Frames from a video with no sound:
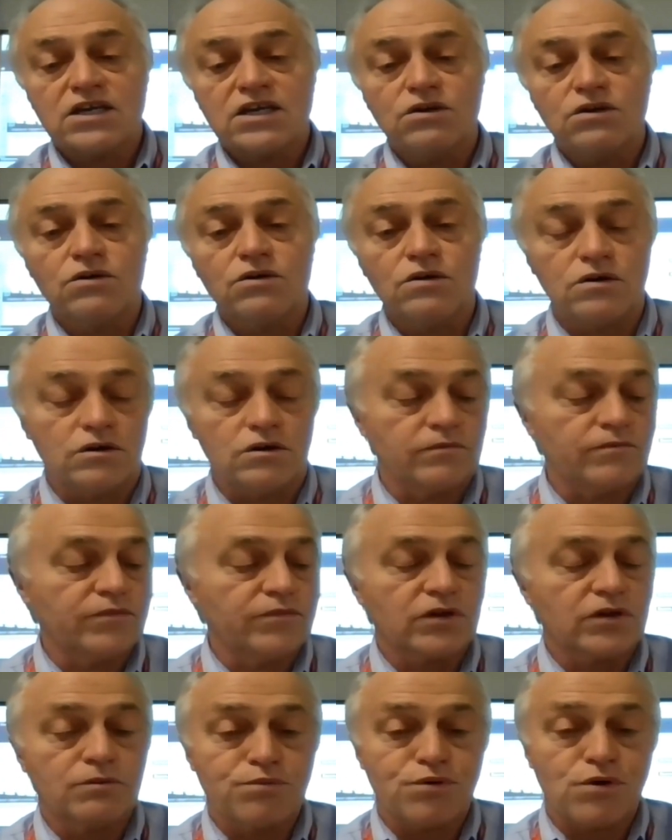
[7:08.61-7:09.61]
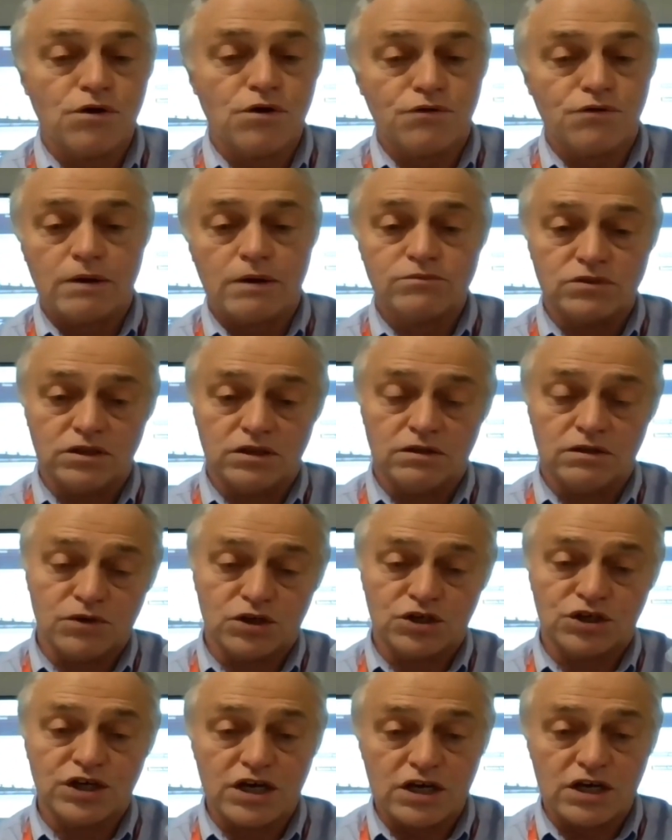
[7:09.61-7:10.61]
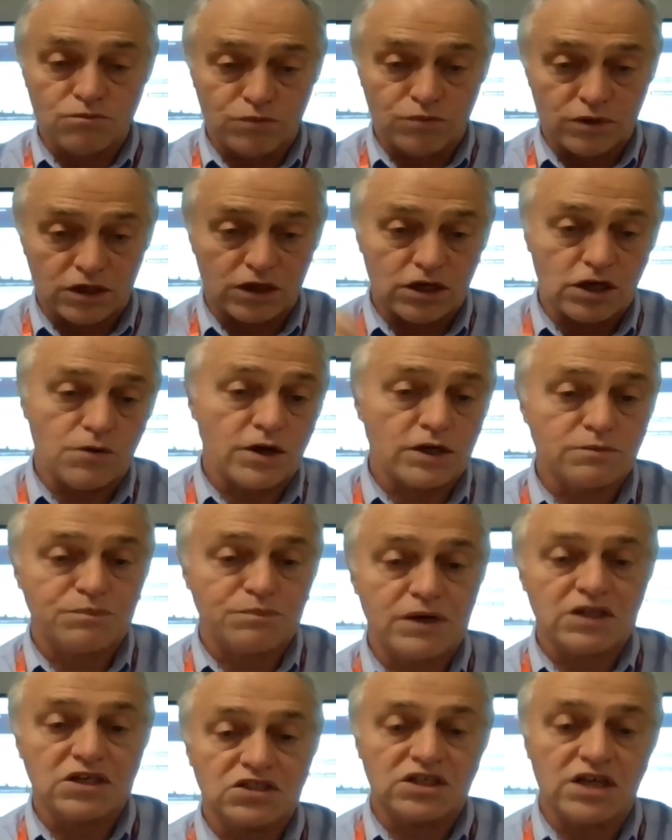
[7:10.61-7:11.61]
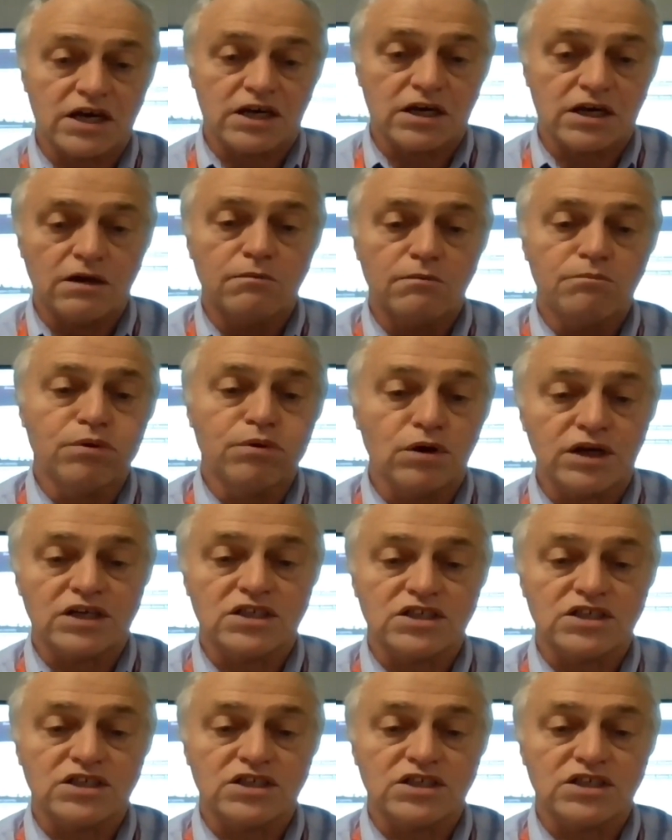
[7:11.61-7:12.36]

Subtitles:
Take your program to the machine with a USB stick,